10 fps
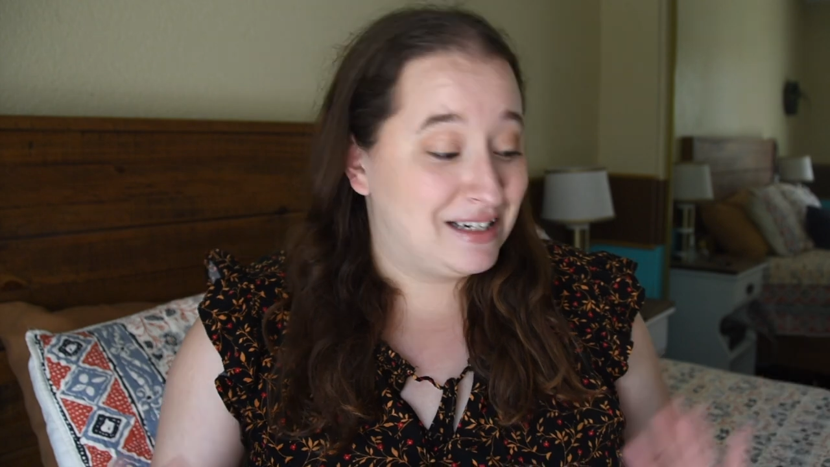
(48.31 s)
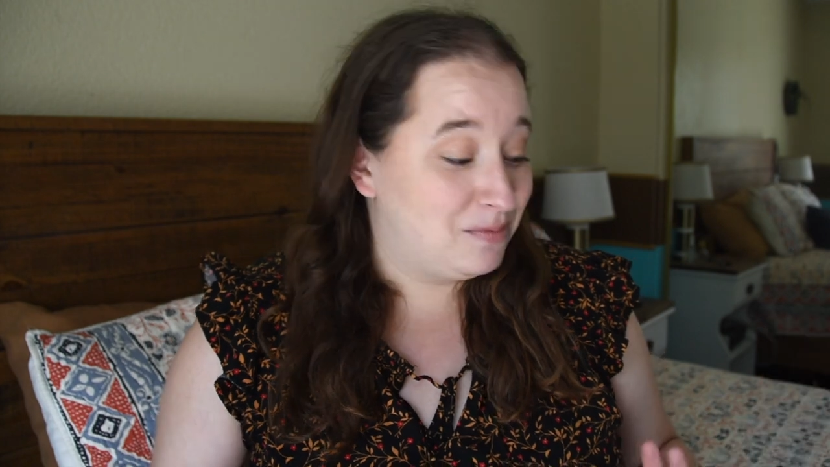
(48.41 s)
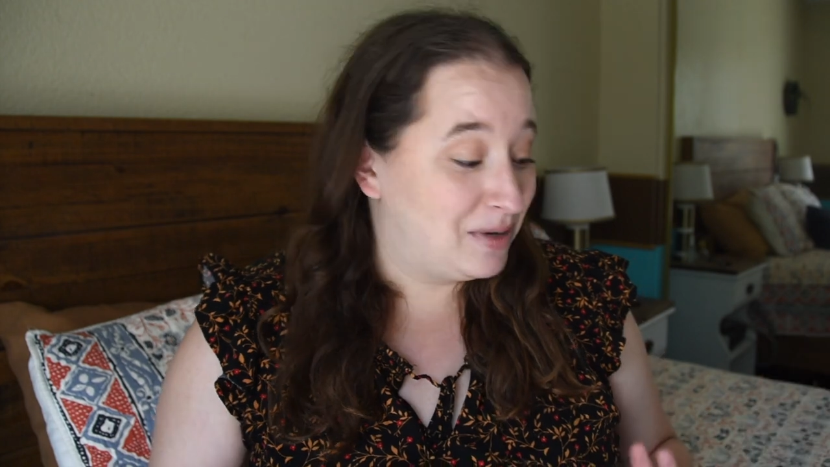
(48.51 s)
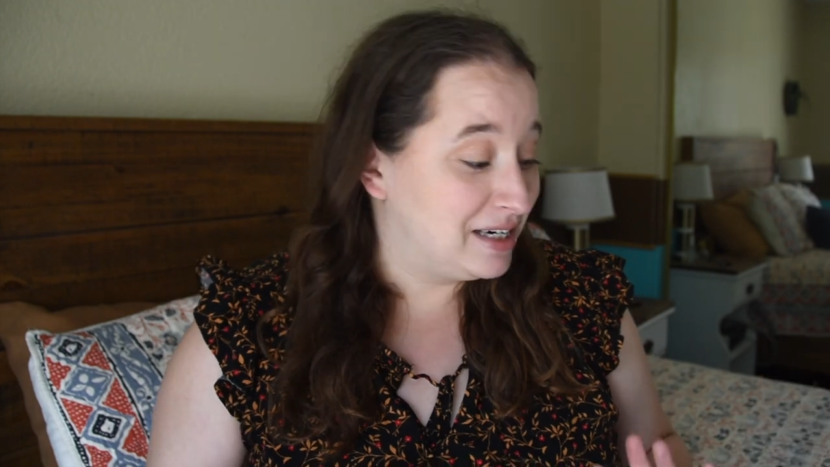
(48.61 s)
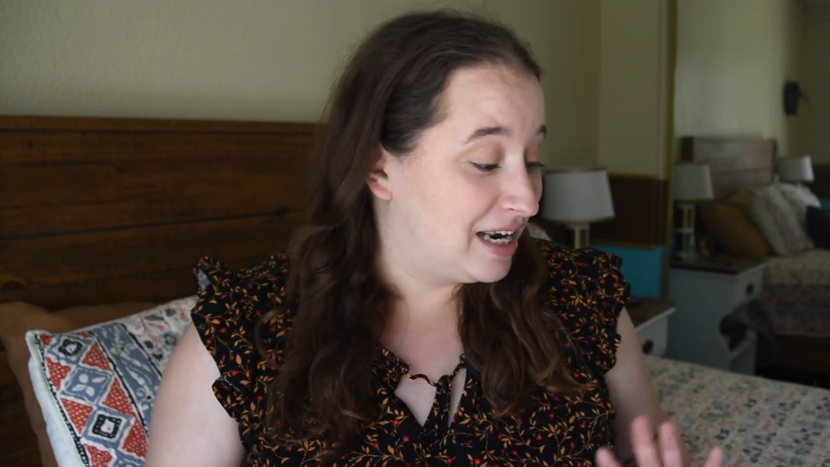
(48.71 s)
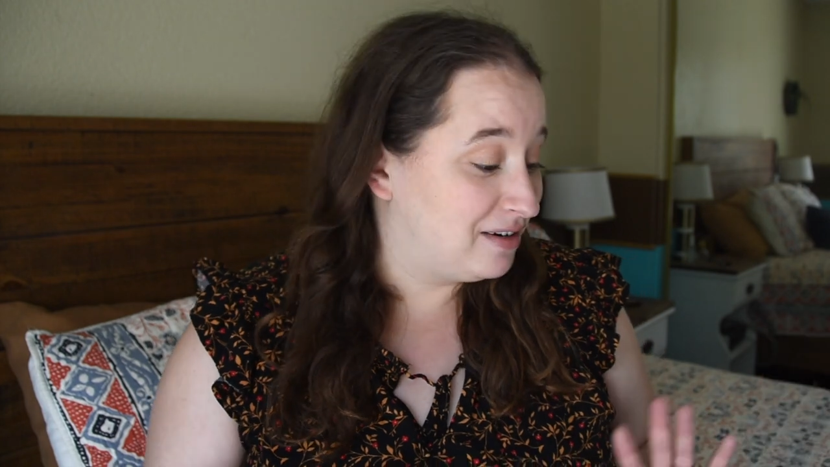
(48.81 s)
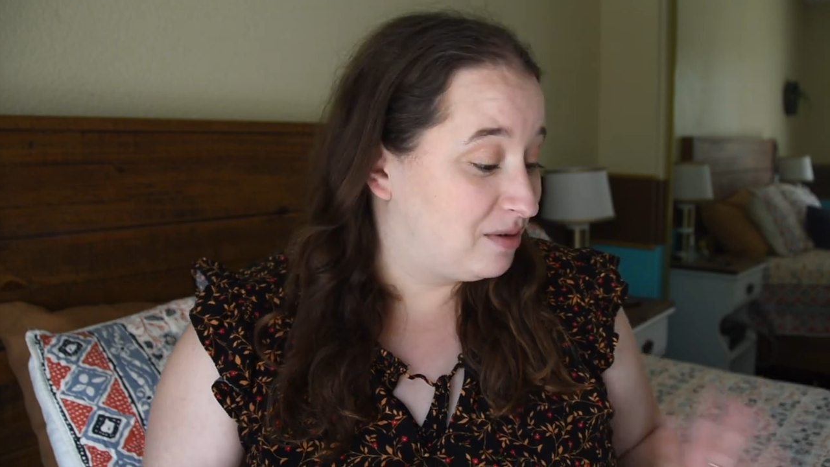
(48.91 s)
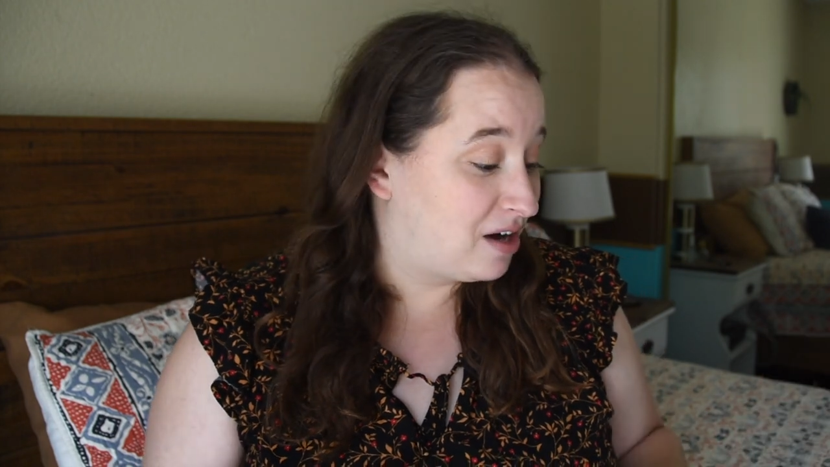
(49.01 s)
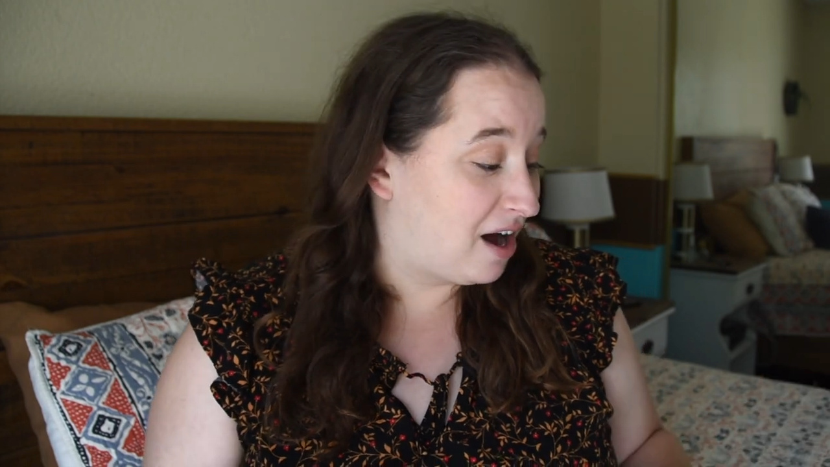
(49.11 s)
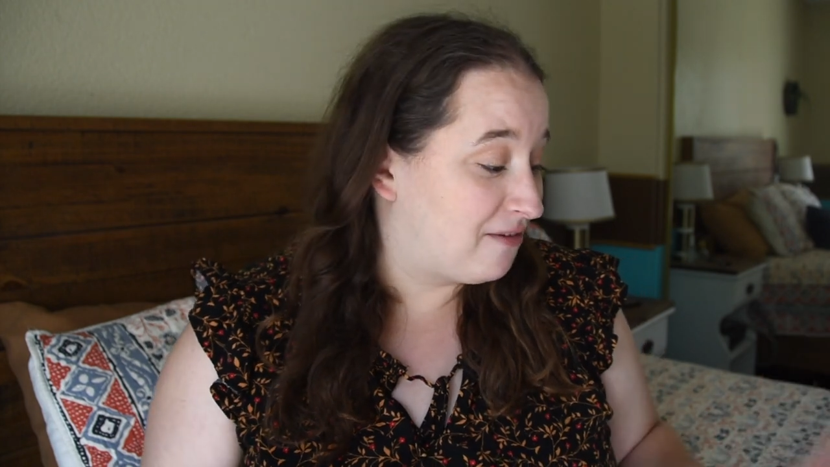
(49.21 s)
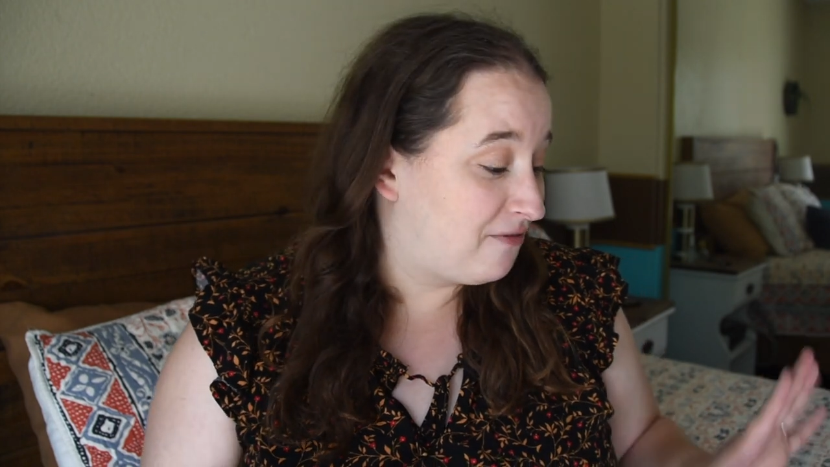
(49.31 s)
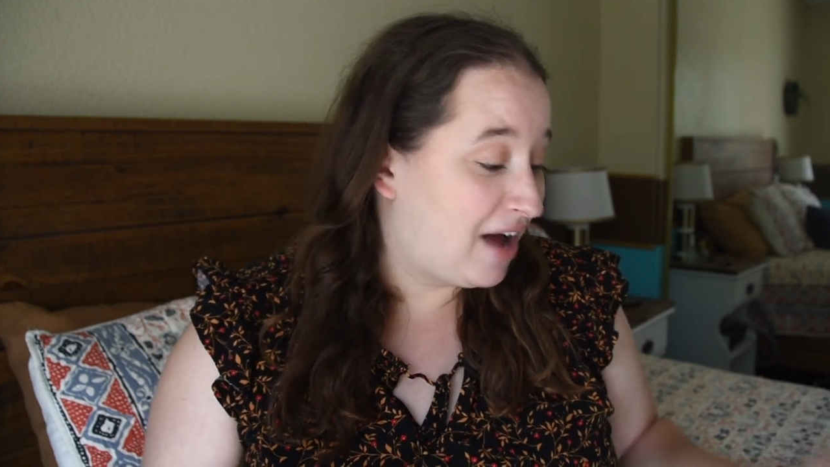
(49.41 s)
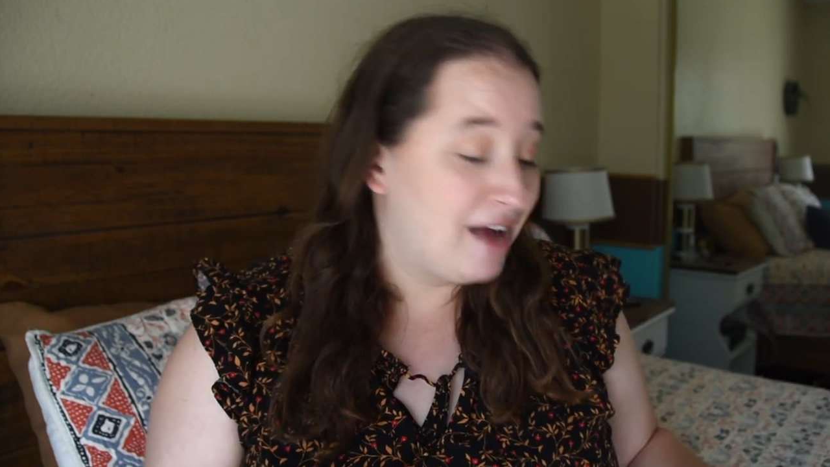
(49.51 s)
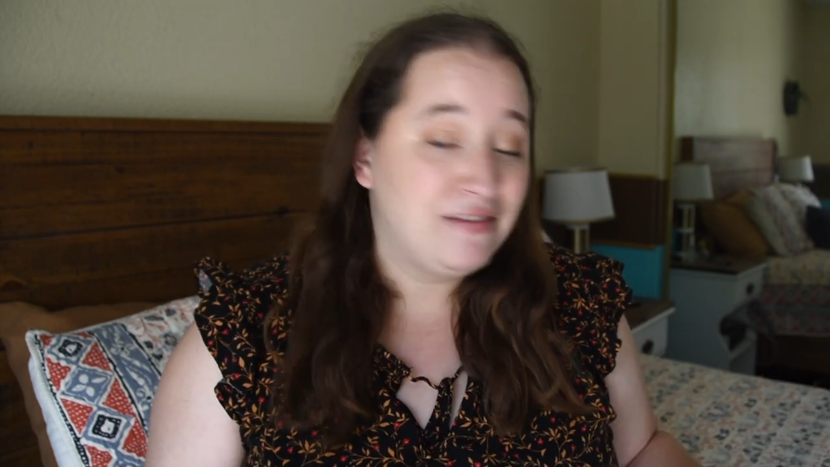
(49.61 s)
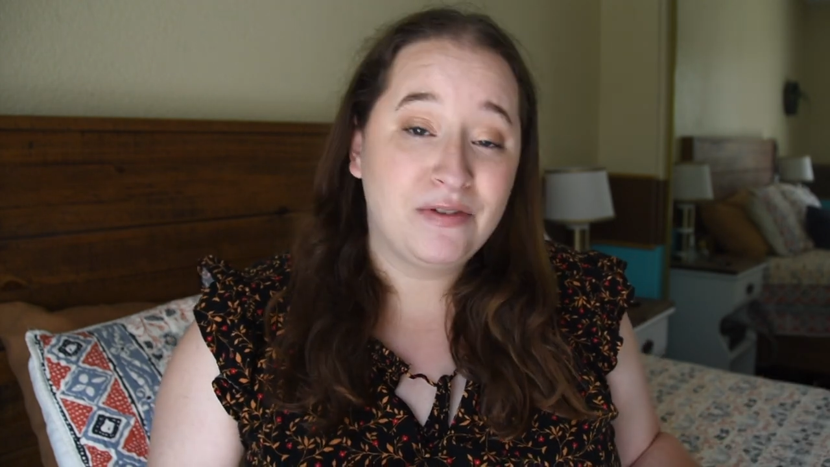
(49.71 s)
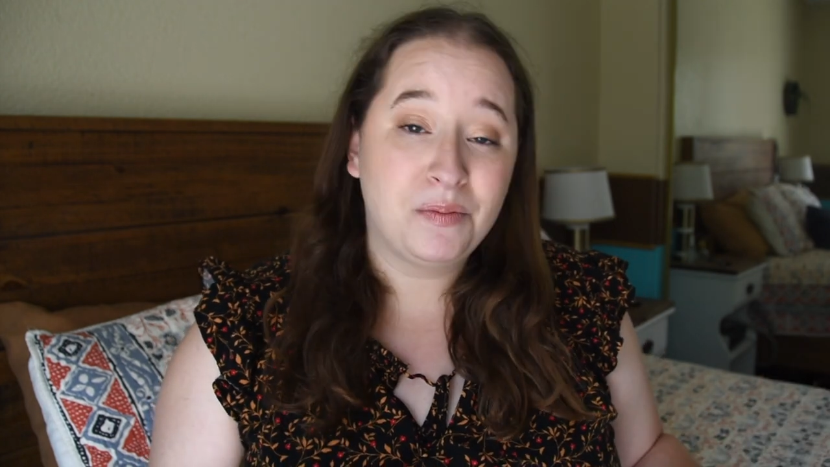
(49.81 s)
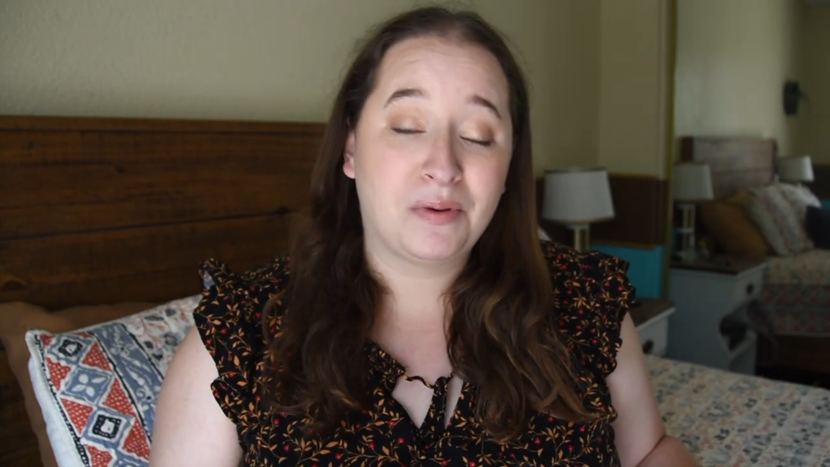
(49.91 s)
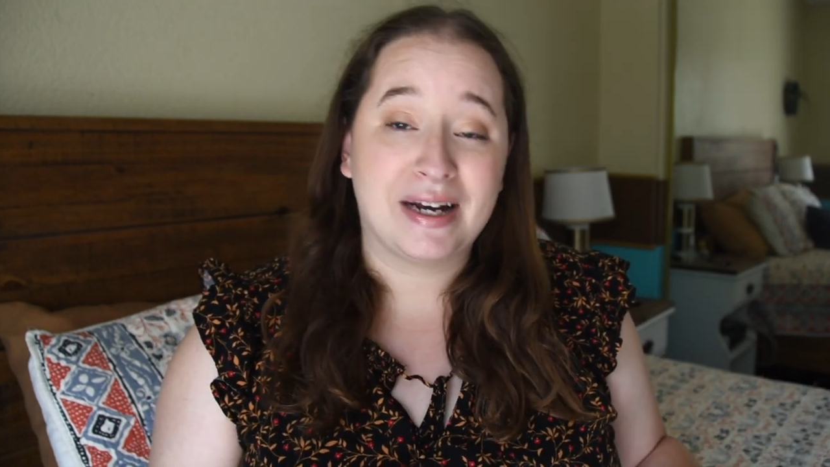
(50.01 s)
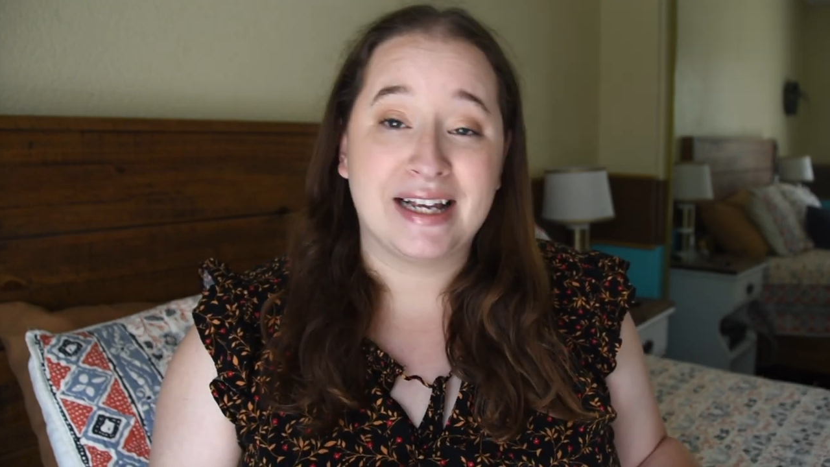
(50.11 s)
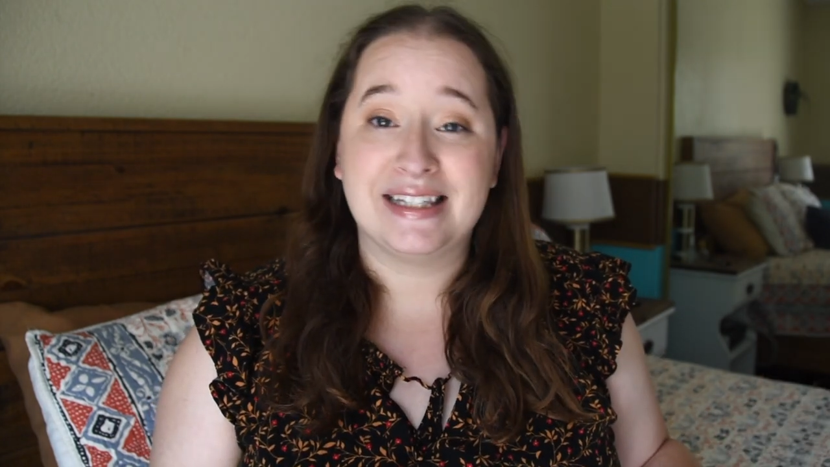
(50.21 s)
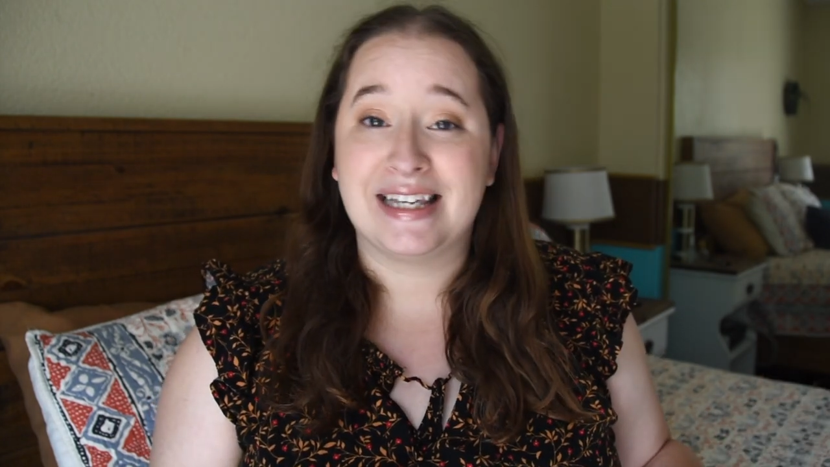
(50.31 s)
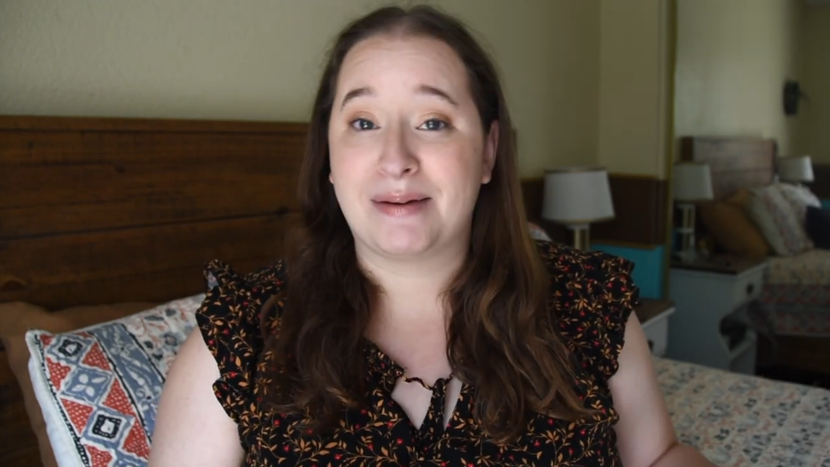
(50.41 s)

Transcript: went and got five different brands and